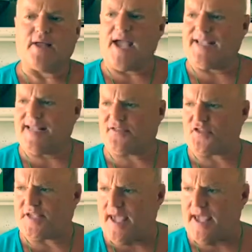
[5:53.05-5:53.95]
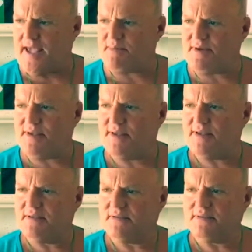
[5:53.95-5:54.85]
I get the
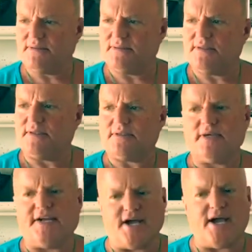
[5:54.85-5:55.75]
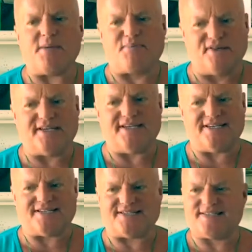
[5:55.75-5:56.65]
game, and I am
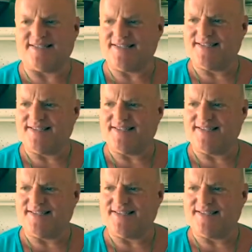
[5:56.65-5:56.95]
pleased.